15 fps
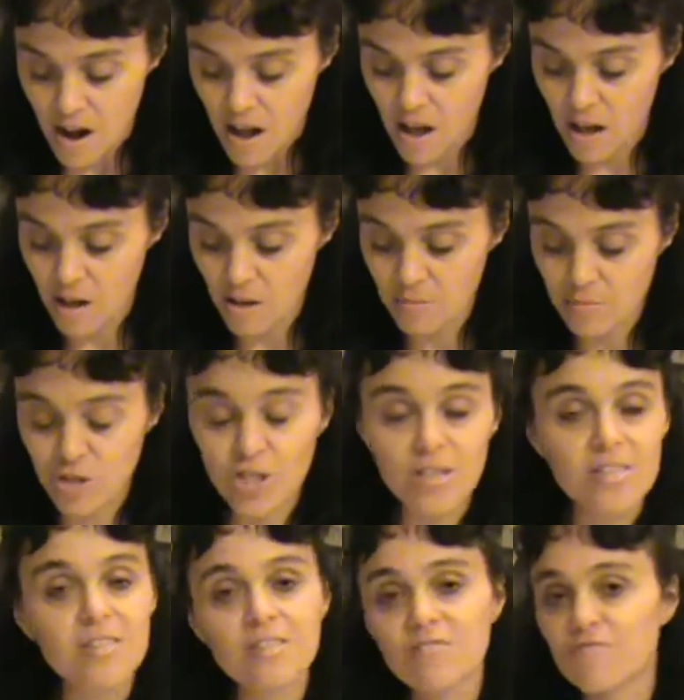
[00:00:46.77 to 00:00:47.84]
um,
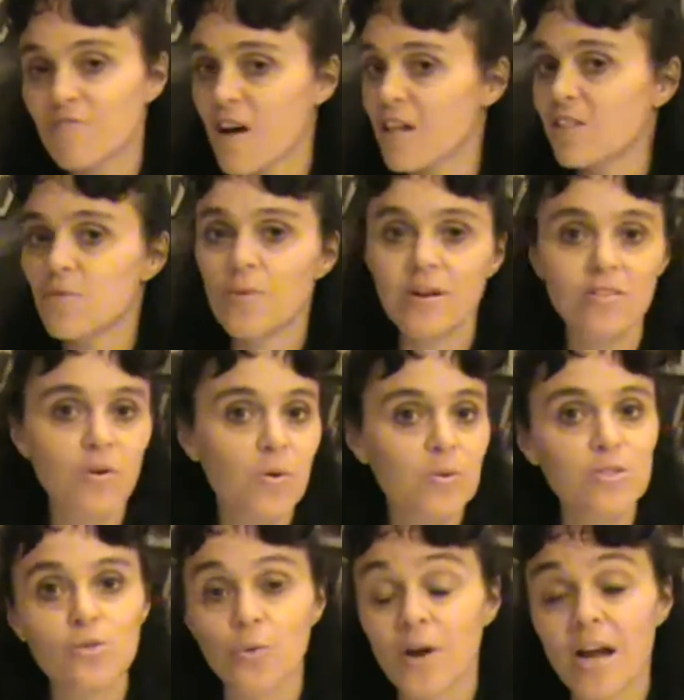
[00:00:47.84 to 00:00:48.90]
just following the whole
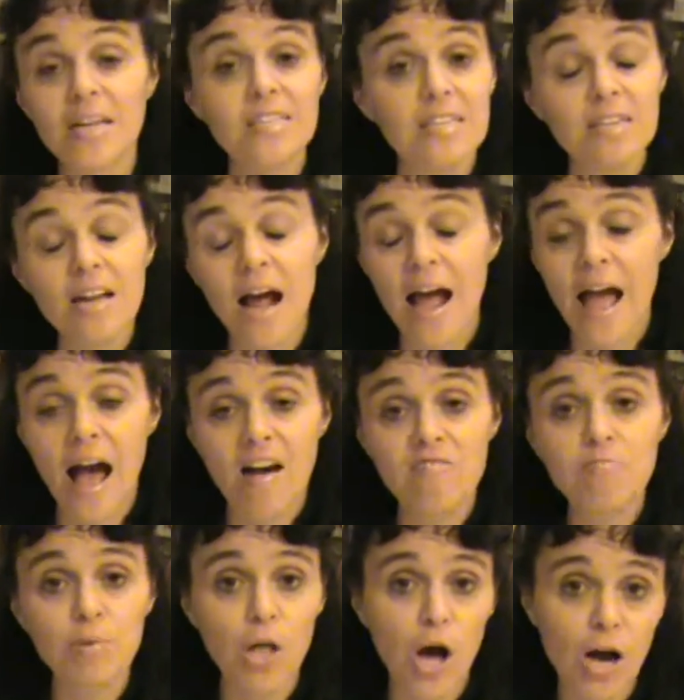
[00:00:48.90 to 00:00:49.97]
story I did I
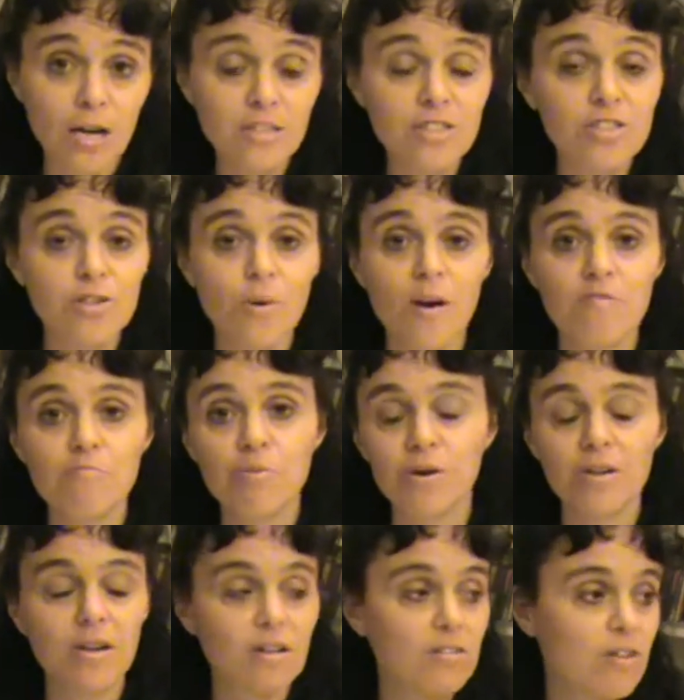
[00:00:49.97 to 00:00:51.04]
have blogged so I've
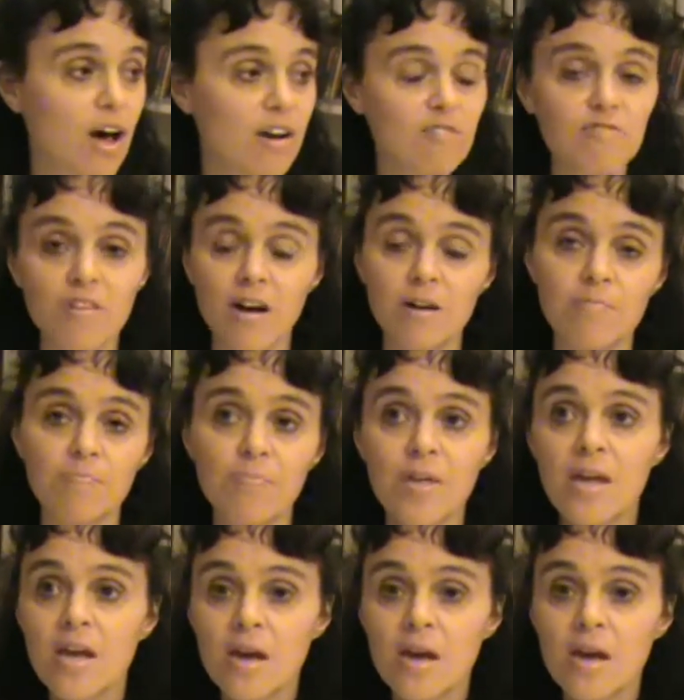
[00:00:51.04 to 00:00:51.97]
put a lot of um,